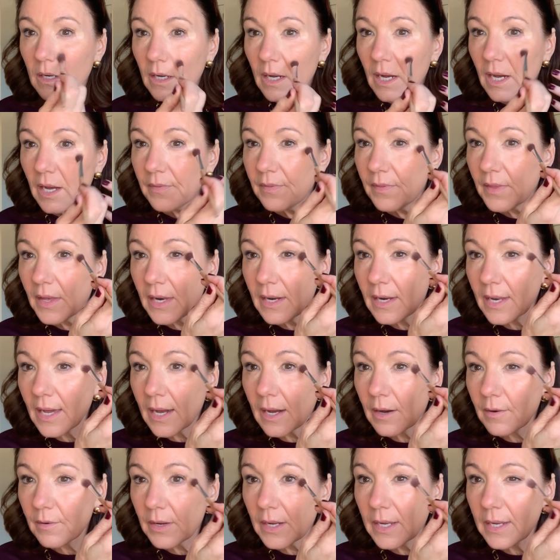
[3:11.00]
and then
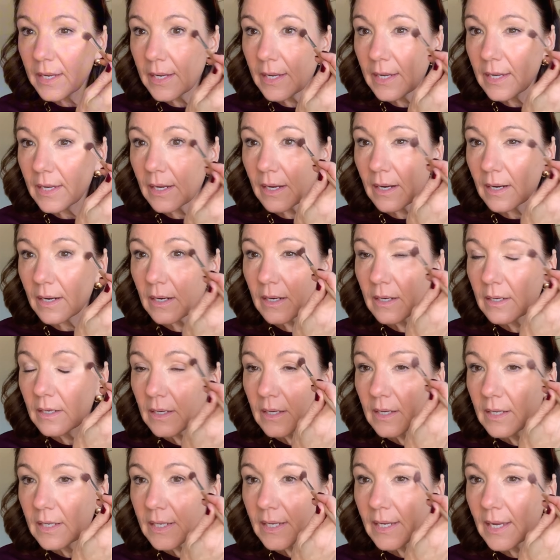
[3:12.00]
out here,
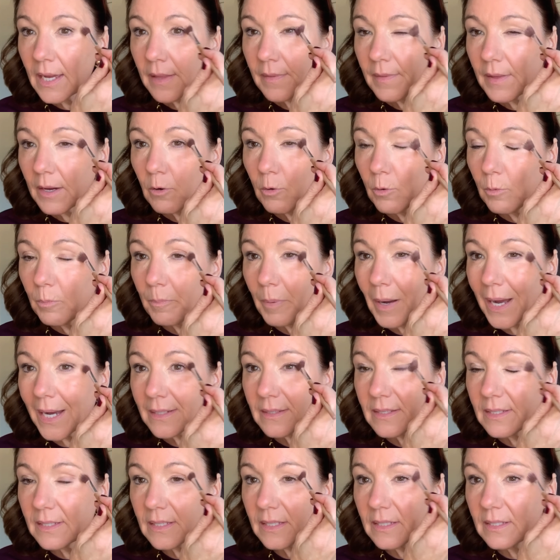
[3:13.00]
get that all
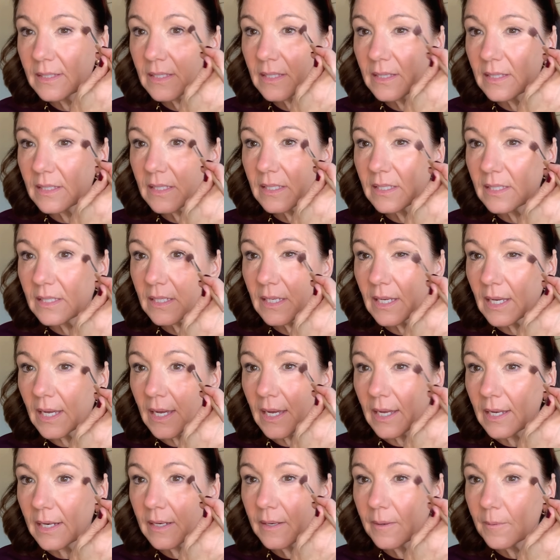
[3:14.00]
patted into the
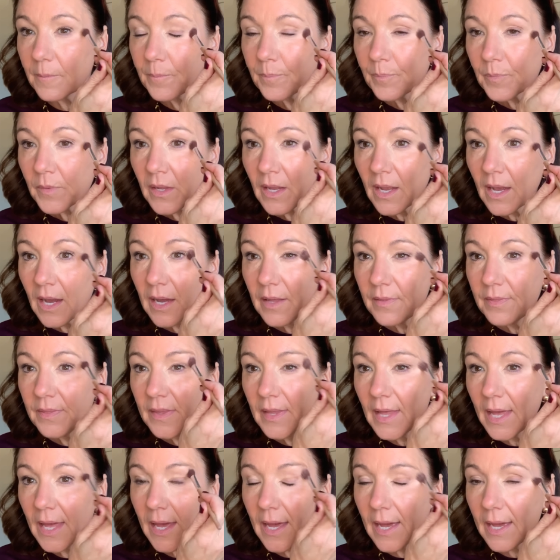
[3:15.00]
skin. And
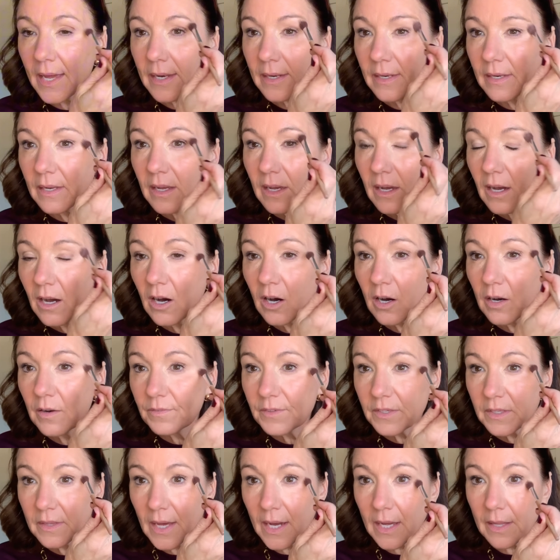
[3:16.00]
then
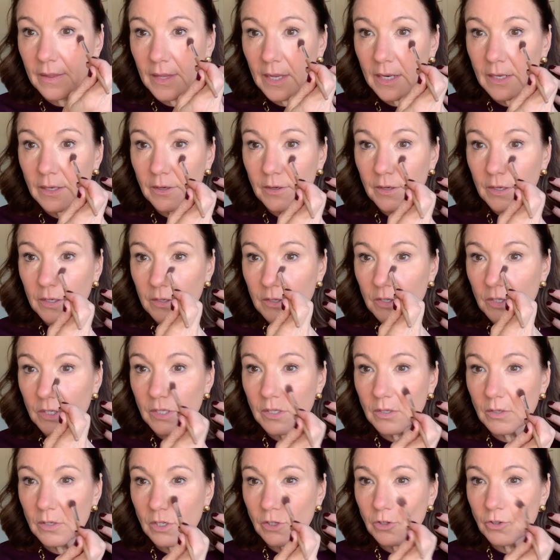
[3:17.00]
after that, then you can just
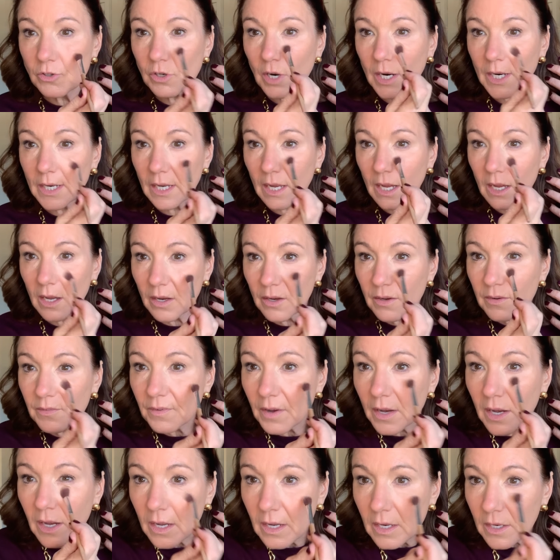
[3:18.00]
sort of drag it
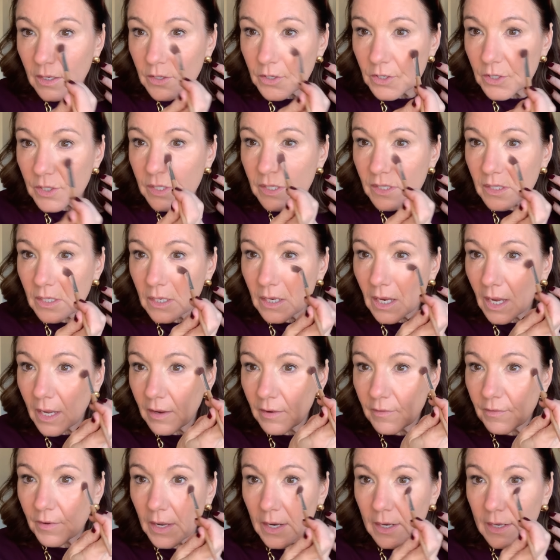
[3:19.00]
over, just to
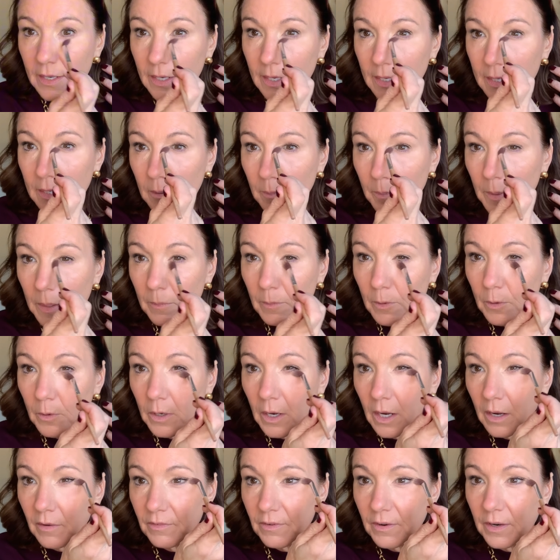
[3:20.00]
give a little bit more
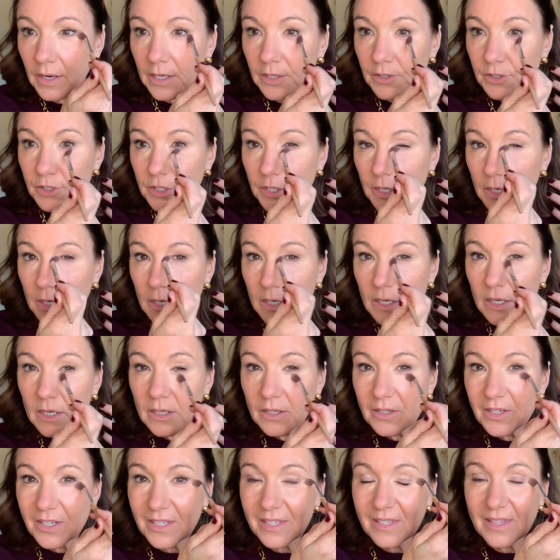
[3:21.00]
coverage.
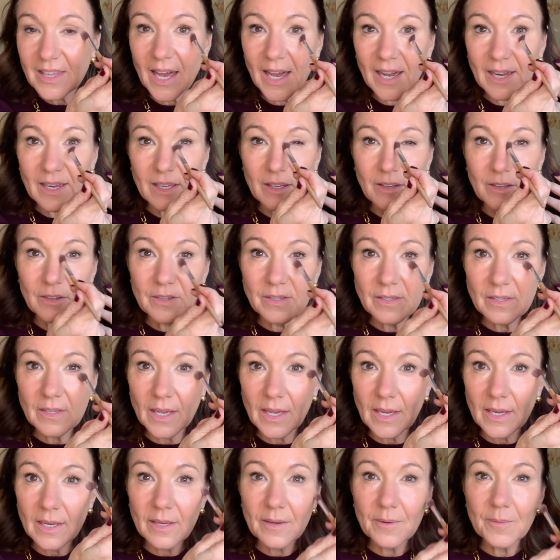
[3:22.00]
Just there, can you
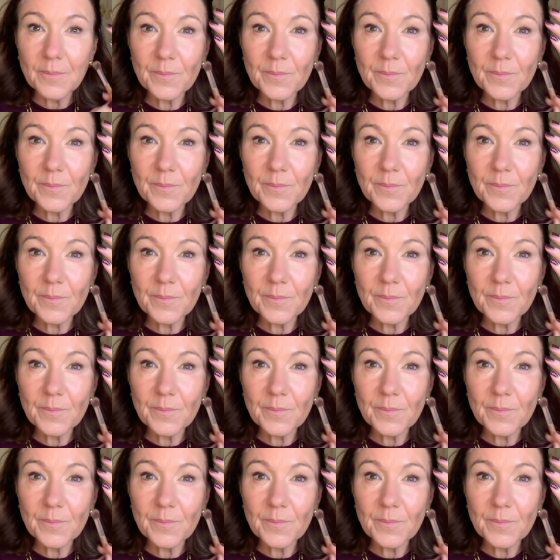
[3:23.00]
see?